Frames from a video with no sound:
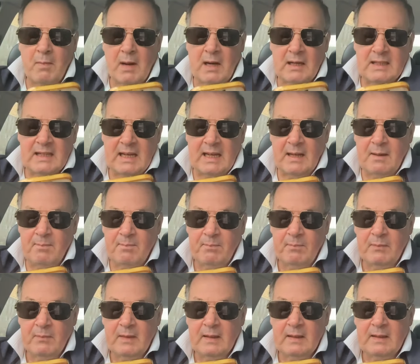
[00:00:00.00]
mud at him.
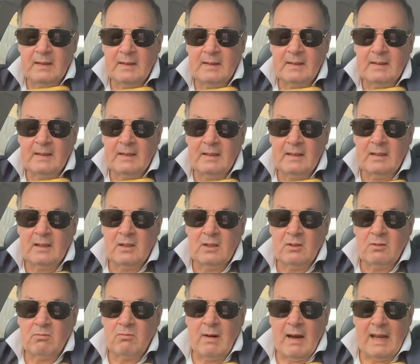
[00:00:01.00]

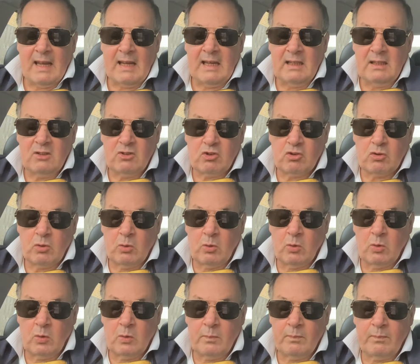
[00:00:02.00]
Rain,
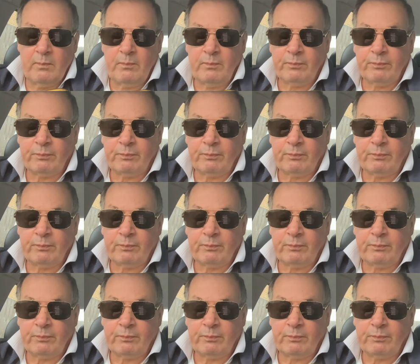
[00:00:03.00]
storm.